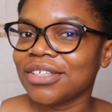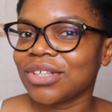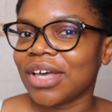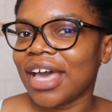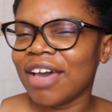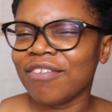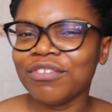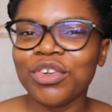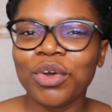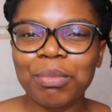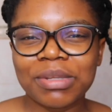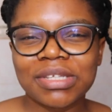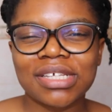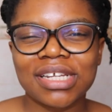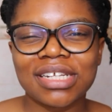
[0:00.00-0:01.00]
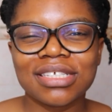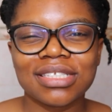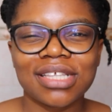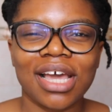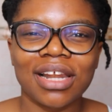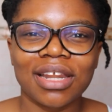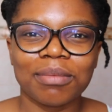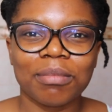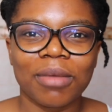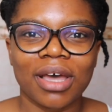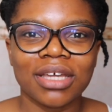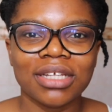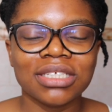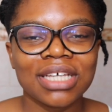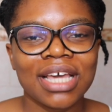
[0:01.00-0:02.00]
So I have no particular style in
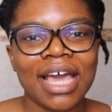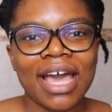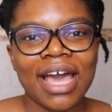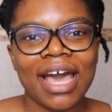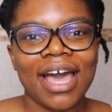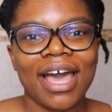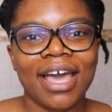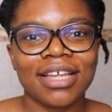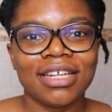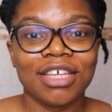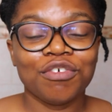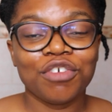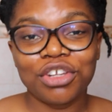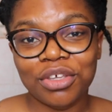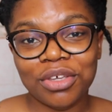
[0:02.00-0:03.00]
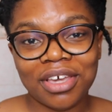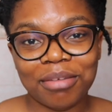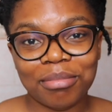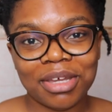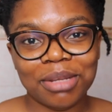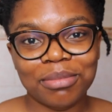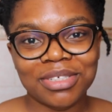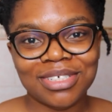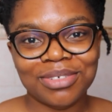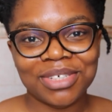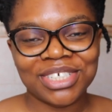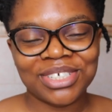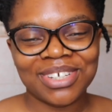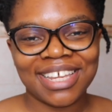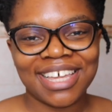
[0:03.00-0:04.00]
mind, and if you're new here, my name is
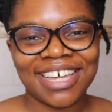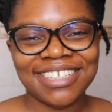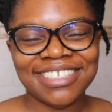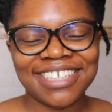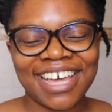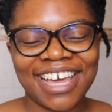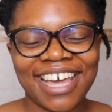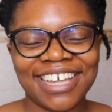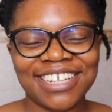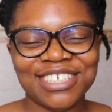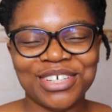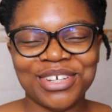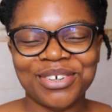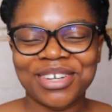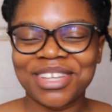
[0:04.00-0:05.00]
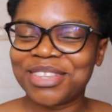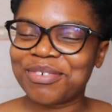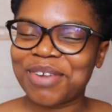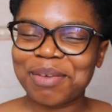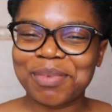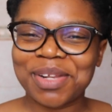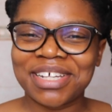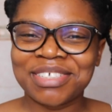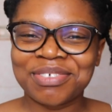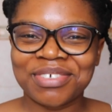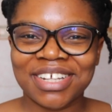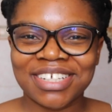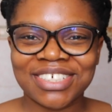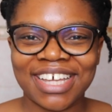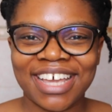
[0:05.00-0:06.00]
Shimei Juliet and you're in the right place for
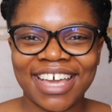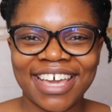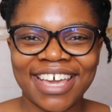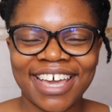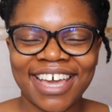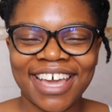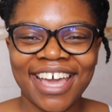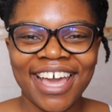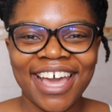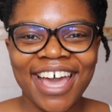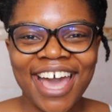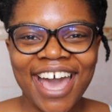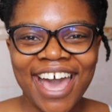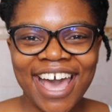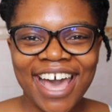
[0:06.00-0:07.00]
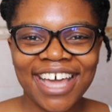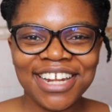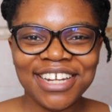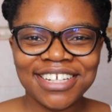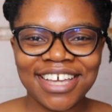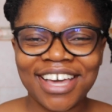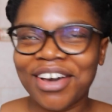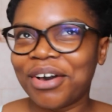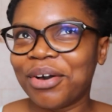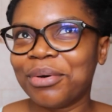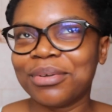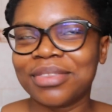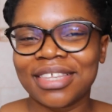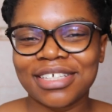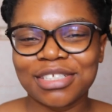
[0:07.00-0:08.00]
natural hair care and
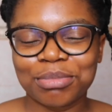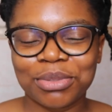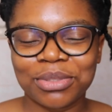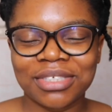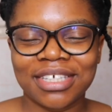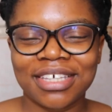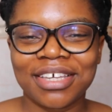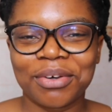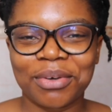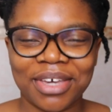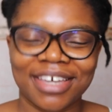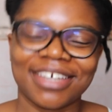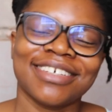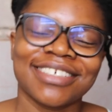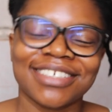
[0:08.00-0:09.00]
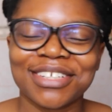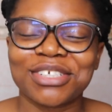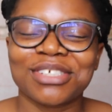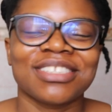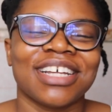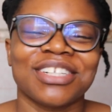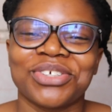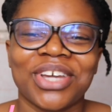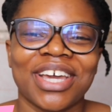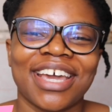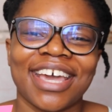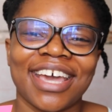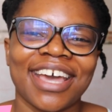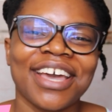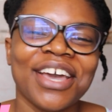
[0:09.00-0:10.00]
all things beauty, okay? Just natural hair
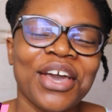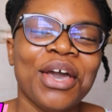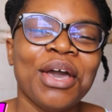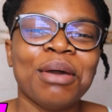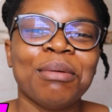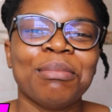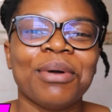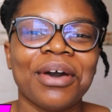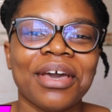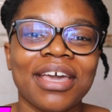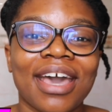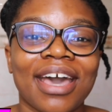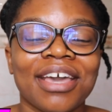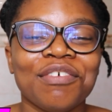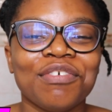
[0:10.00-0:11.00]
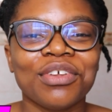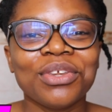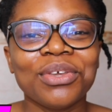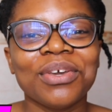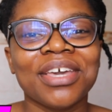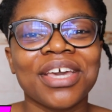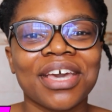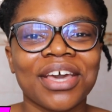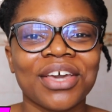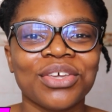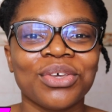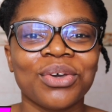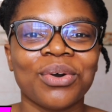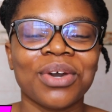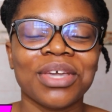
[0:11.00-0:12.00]
care. But yeah, if you're new here,
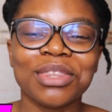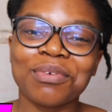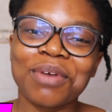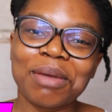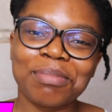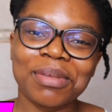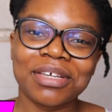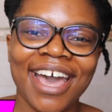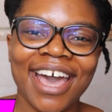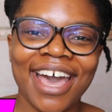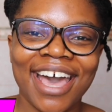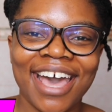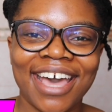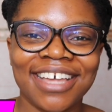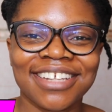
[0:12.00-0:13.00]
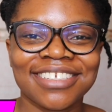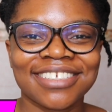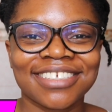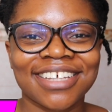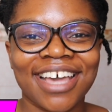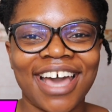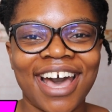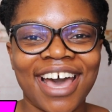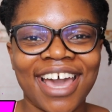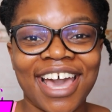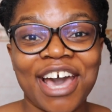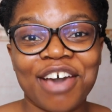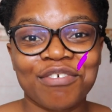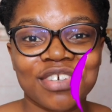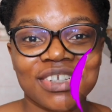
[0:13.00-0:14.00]
you're in the right place, and I
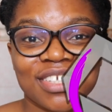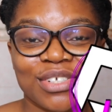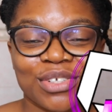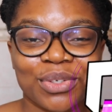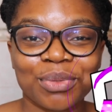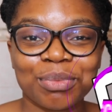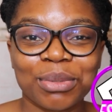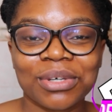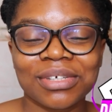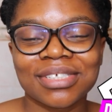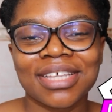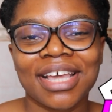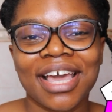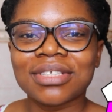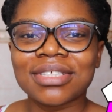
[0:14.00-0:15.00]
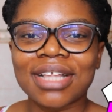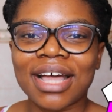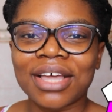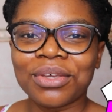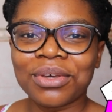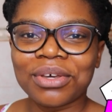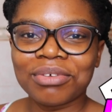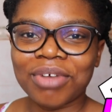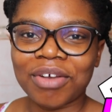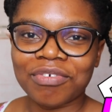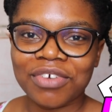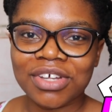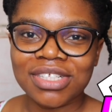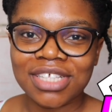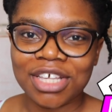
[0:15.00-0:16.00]
have written 2 books that you can
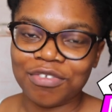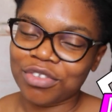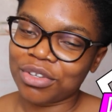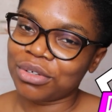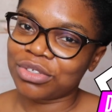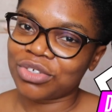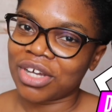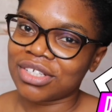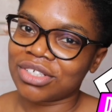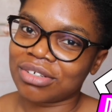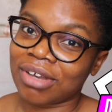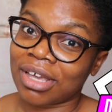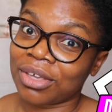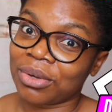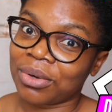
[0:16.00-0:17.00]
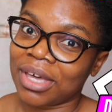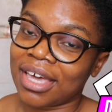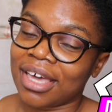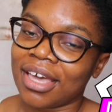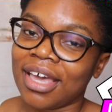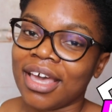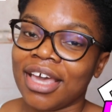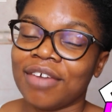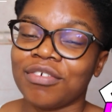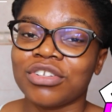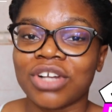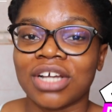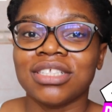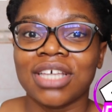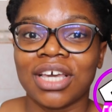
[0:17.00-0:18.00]
reference if you're trying to get your hair, if you're
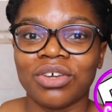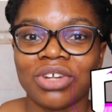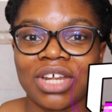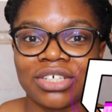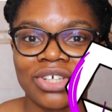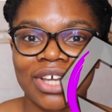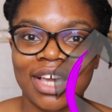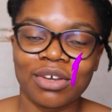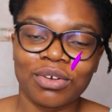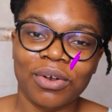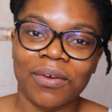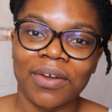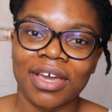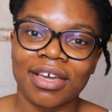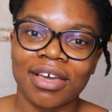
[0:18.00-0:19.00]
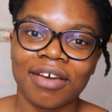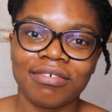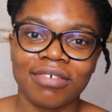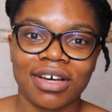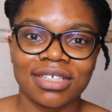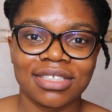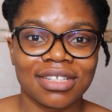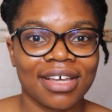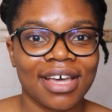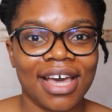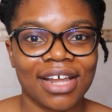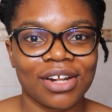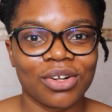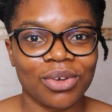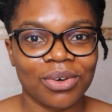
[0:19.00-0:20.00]
trying to get your natural hair growing faster
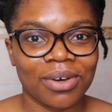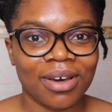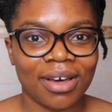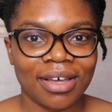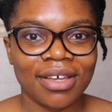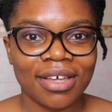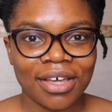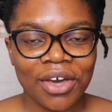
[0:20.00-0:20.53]
and longer.